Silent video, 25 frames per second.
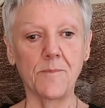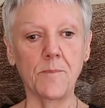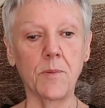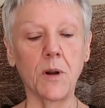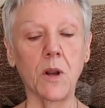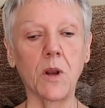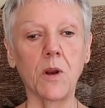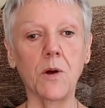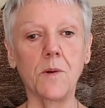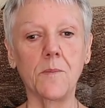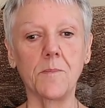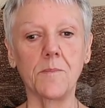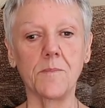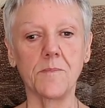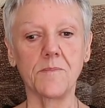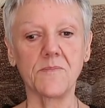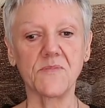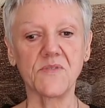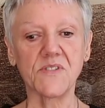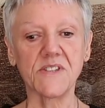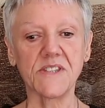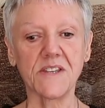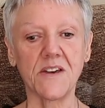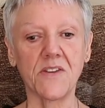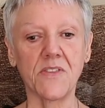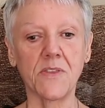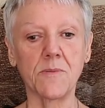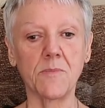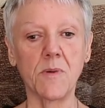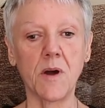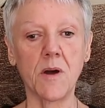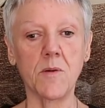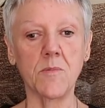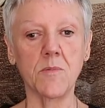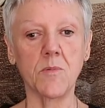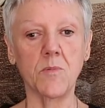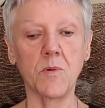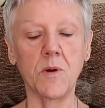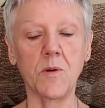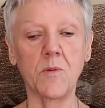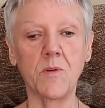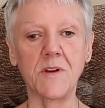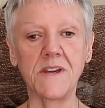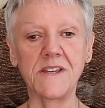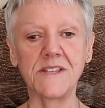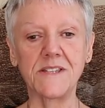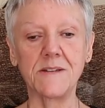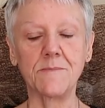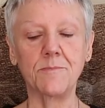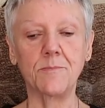plums. At the moment, we were
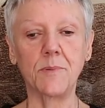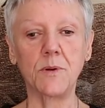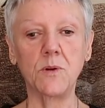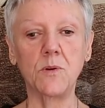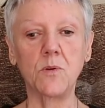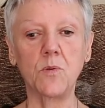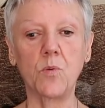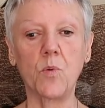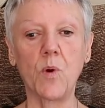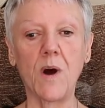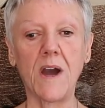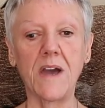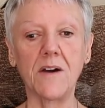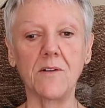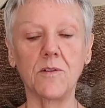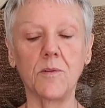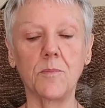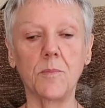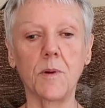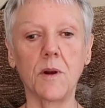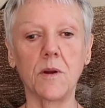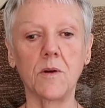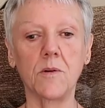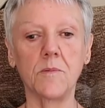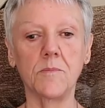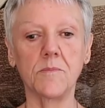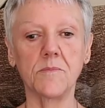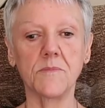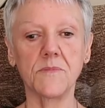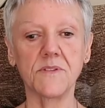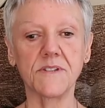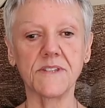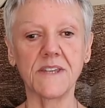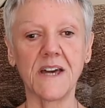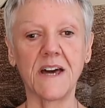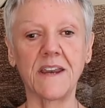eating blue whale plums